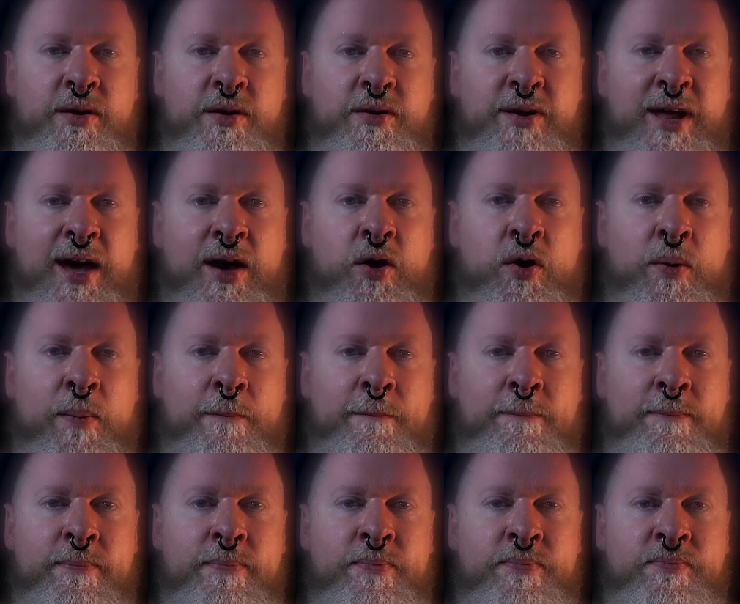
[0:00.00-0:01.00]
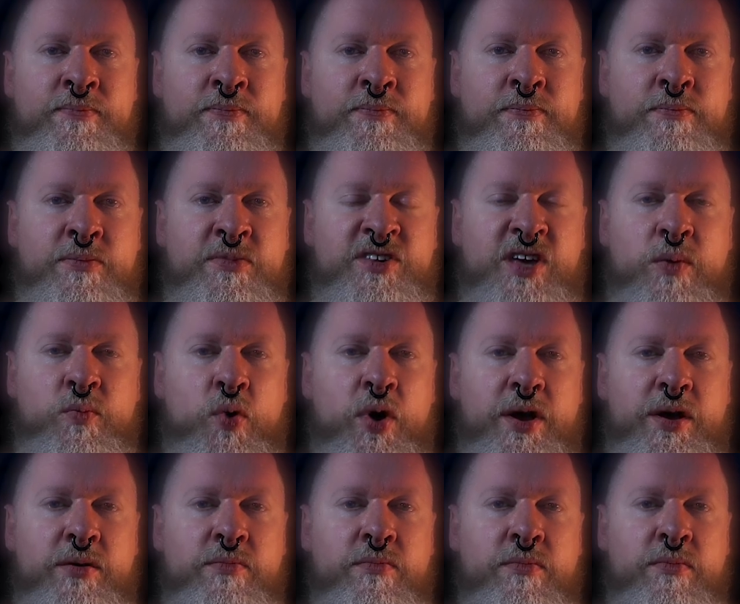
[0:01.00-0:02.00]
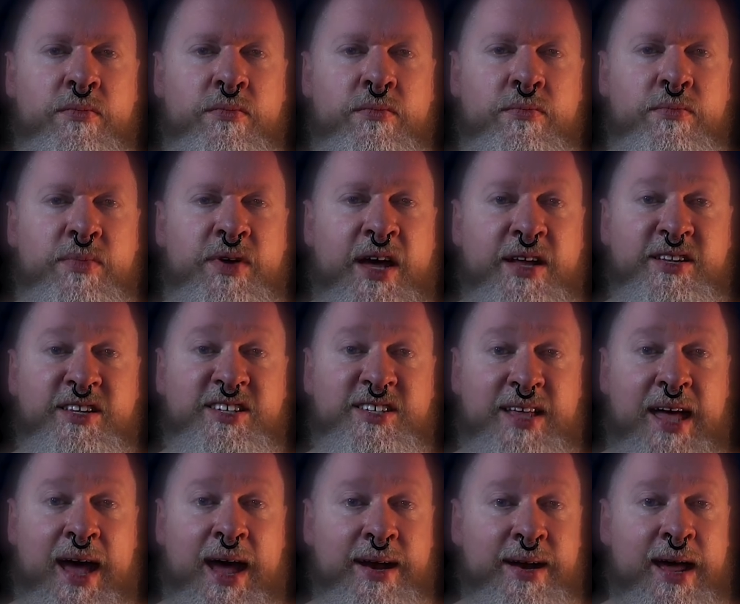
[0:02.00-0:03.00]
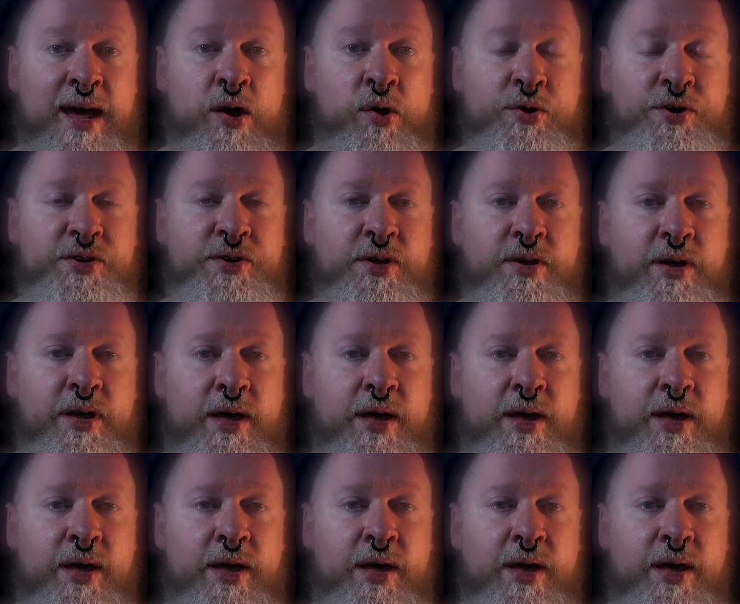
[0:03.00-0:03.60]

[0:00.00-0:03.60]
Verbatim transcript: Now, someone can stand out